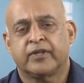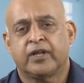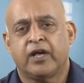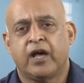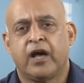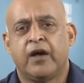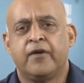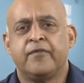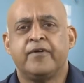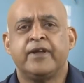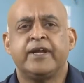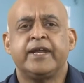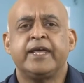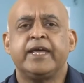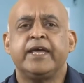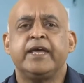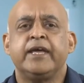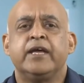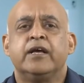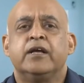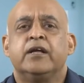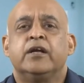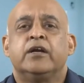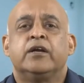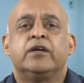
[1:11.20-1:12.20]
A
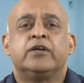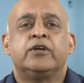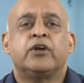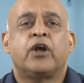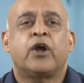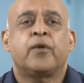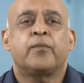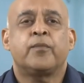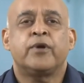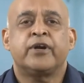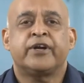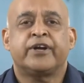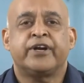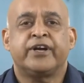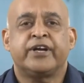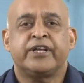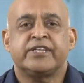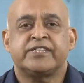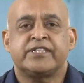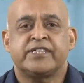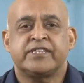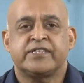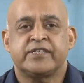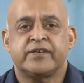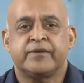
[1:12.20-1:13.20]
very normal
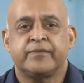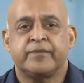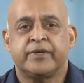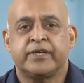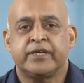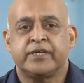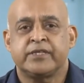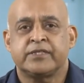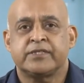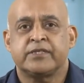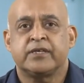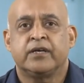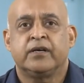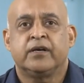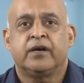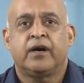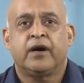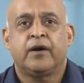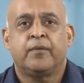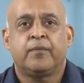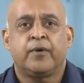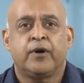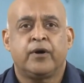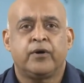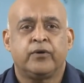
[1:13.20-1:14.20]
criticism is
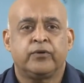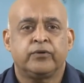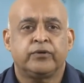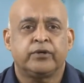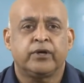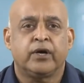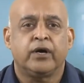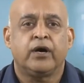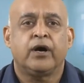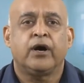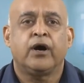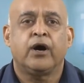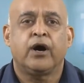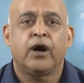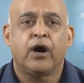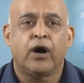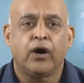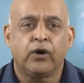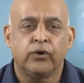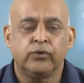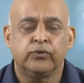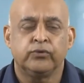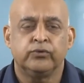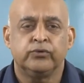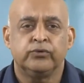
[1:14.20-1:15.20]
about
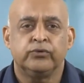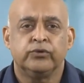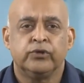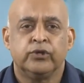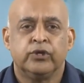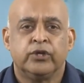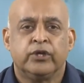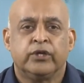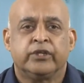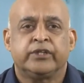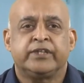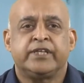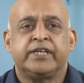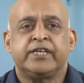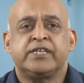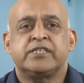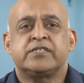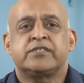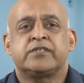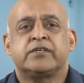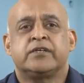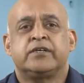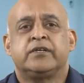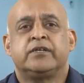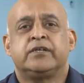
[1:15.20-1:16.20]
how
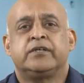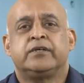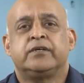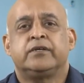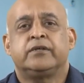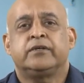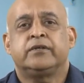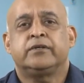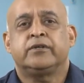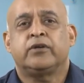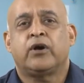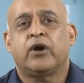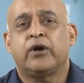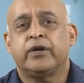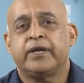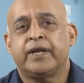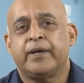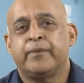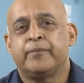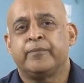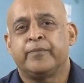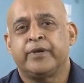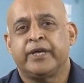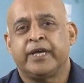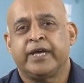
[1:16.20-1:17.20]
these uh, non
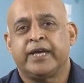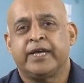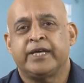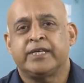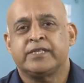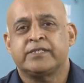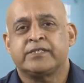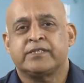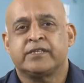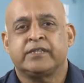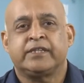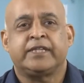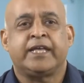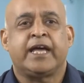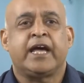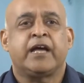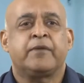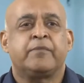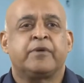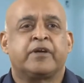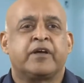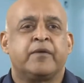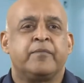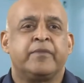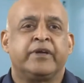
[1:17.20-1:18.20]
M B As, they are
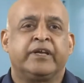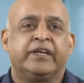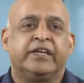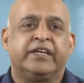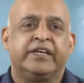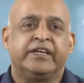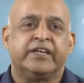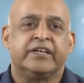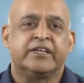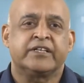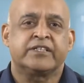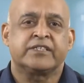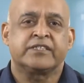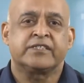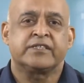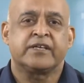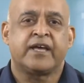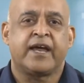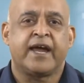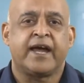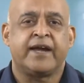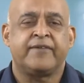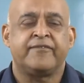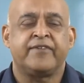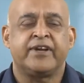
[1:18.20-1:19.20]
becoming leaders,
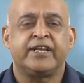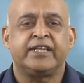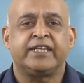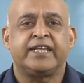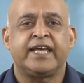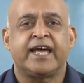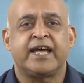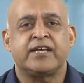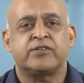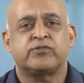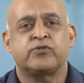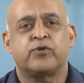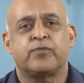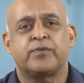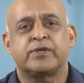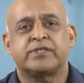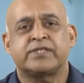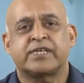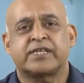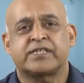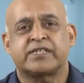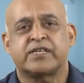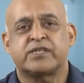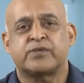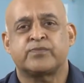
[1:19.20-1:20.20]
and when they are so much
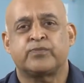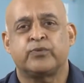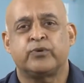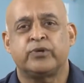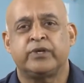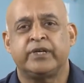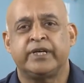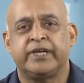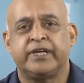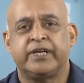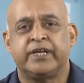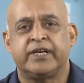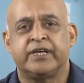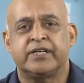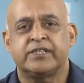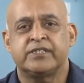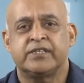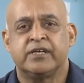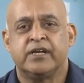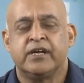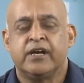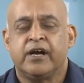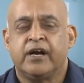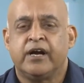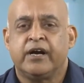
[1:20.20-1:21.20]
successful leaders,
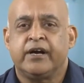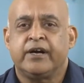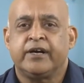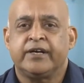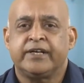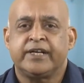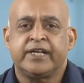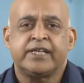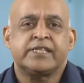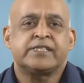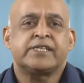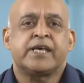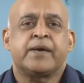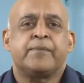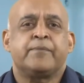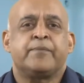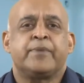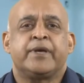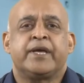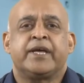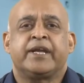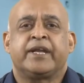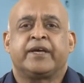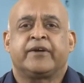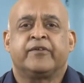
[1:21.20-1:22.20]
uh, does M
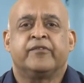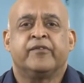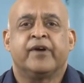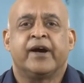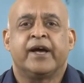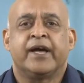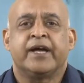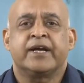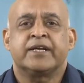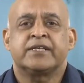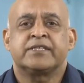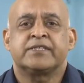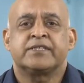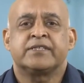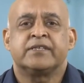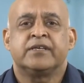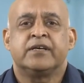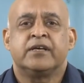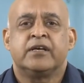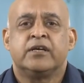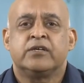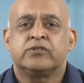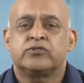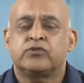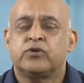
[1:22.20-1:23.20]
B A requires.
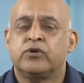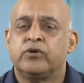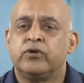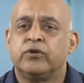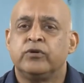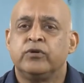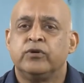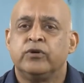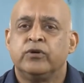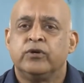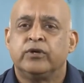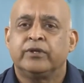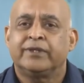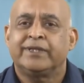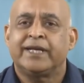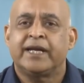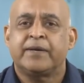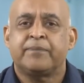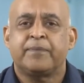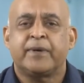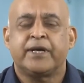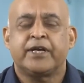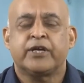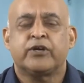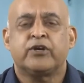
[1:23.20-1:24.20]
So
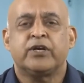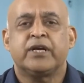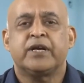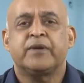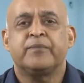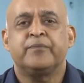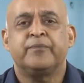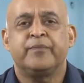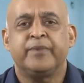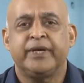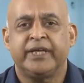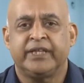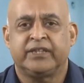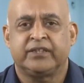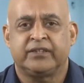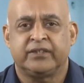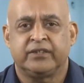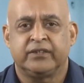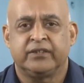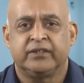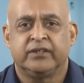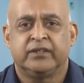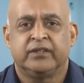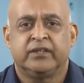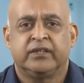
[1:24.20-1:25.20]
that particular myth,
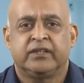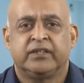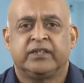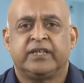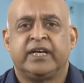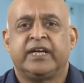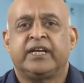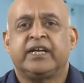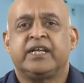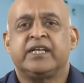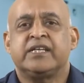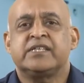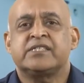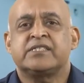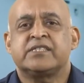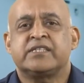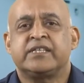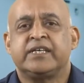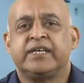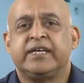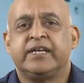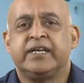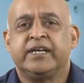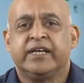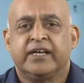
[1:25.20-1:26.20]
that is
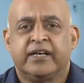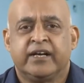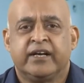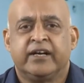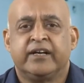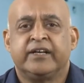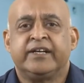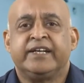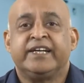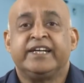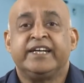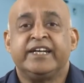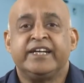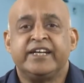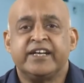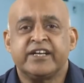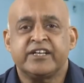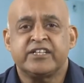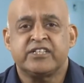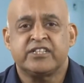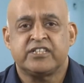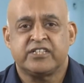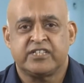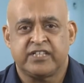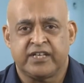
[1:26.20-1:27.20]
the uh,
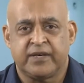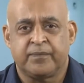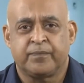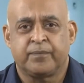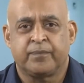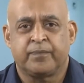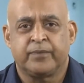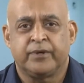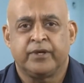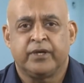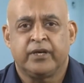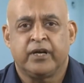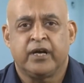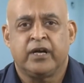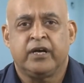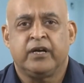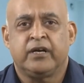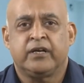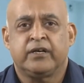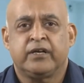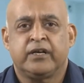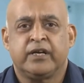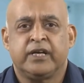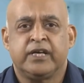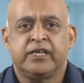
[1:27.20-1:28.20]
leadership
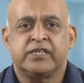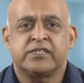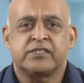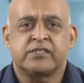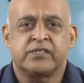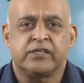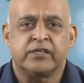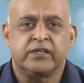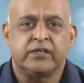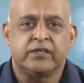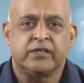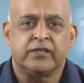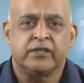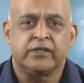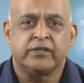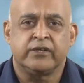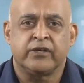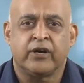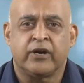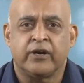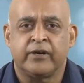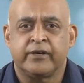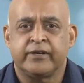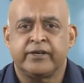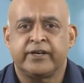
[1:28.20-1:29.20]
uh, is uh,
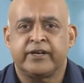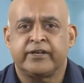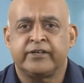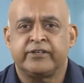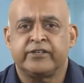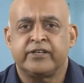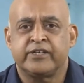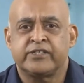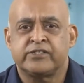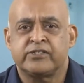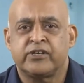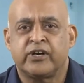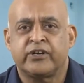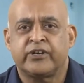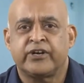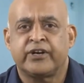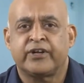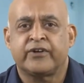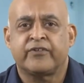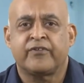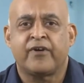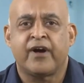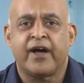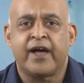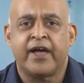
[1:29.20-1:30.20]
not does not
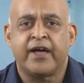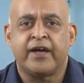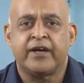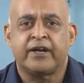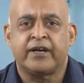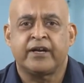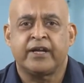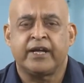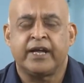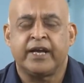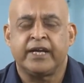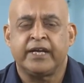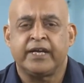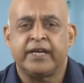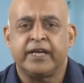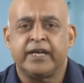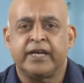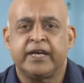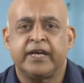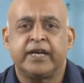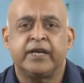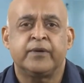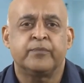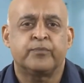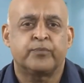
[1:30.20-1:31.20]
require any
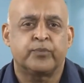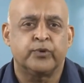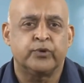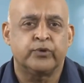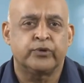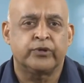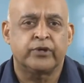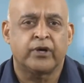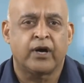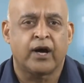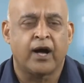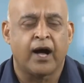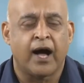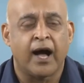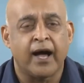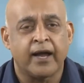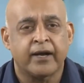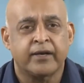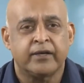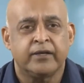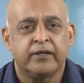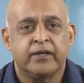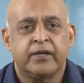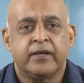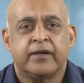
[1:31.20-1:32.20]
input,
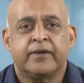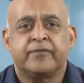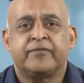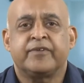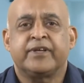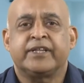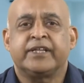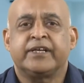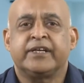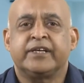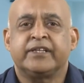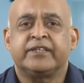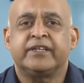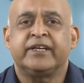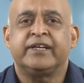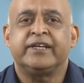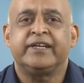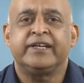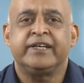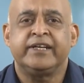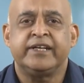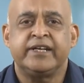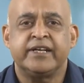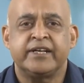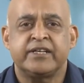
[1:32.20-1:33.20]
or whether the
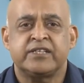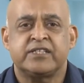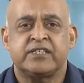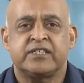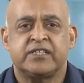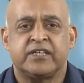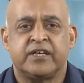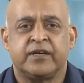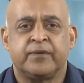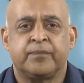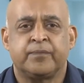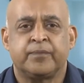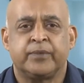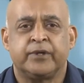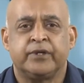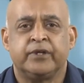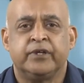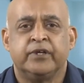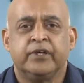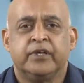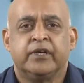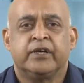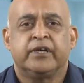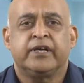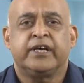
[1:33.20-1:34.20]
leadership uh,
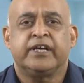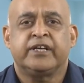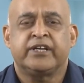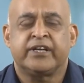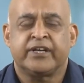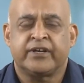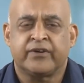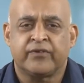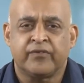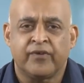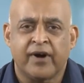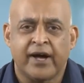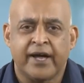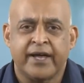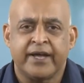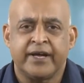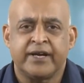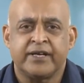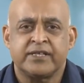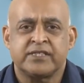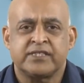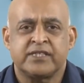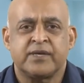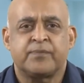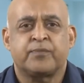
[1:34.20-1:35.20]
it
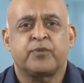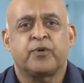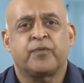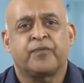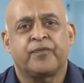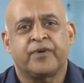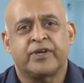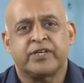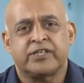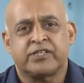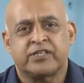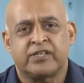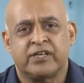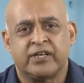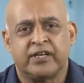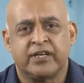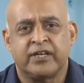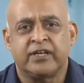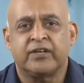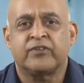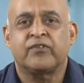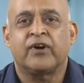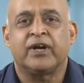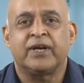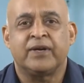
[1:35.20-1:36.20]
requires the
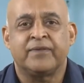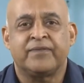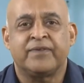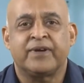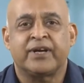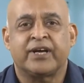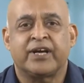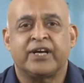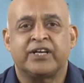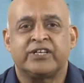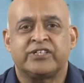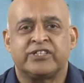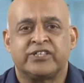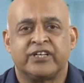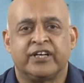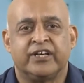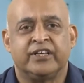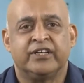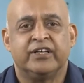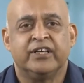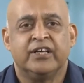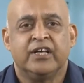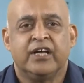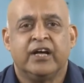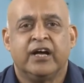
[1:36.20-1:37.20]
professional
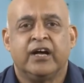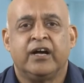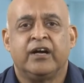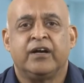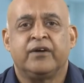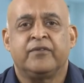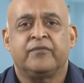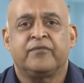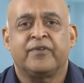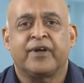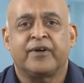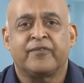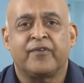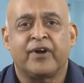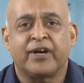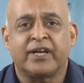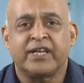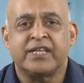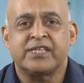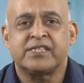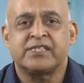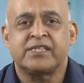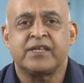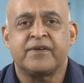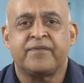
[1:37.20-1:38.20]
qualification, uh, what
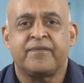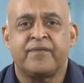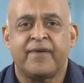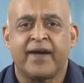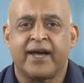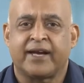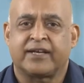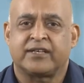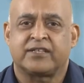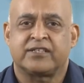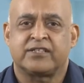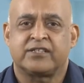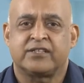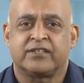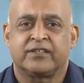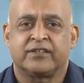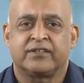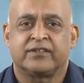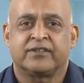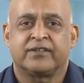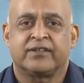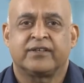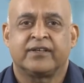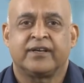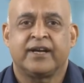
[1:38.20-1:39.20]
is the fact,
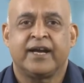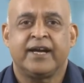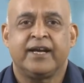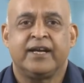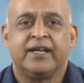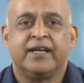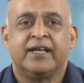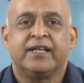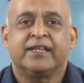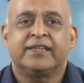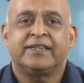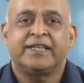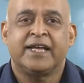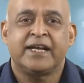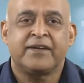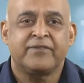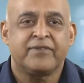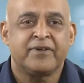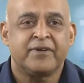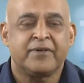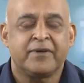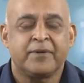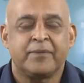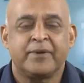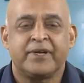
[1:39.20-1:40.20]
right, that
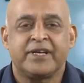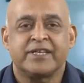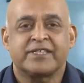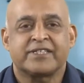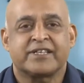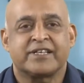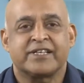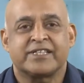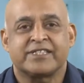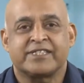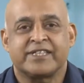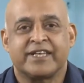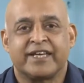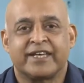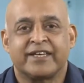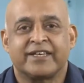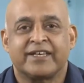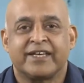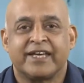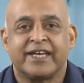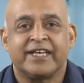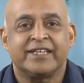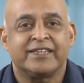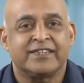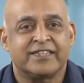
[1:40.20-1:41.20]
we will be
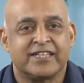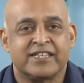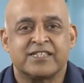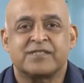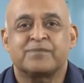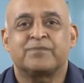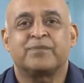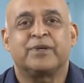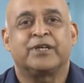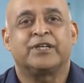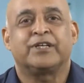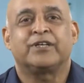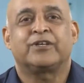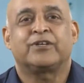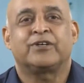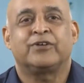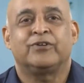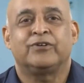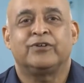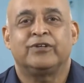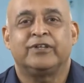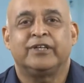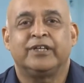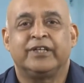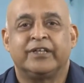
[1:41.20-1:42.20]
discussing in this
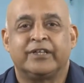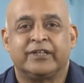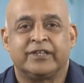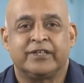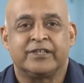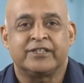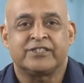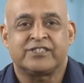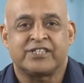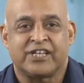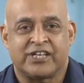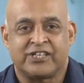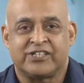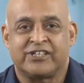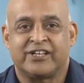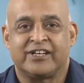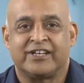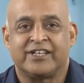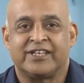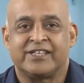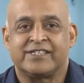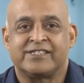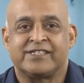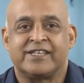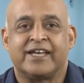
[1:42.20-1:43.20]
particular uh, session
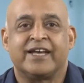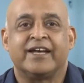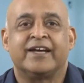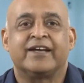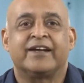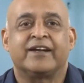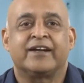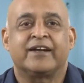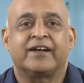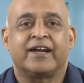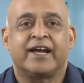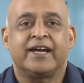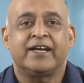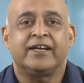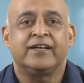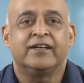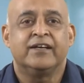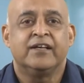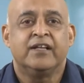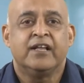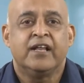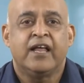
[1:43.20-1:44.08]
is there, right.